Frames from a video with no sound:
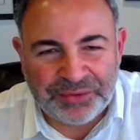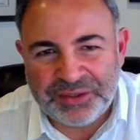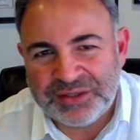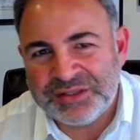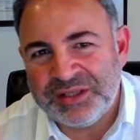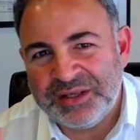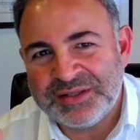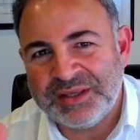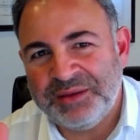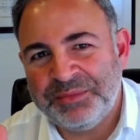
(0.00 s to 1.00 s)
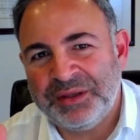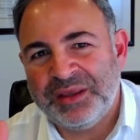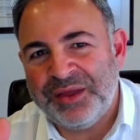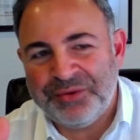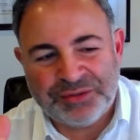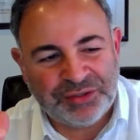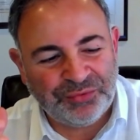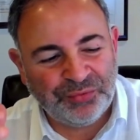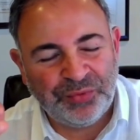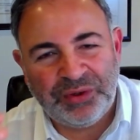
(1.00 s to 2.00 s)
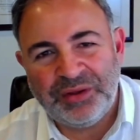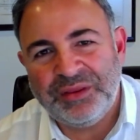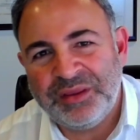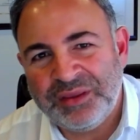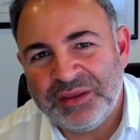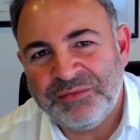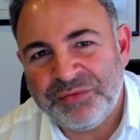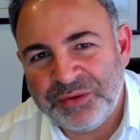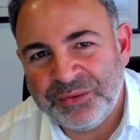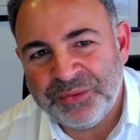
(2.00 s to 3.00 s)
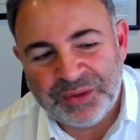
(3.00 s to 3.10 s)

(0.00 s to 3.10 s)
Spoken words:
these things come together to really give you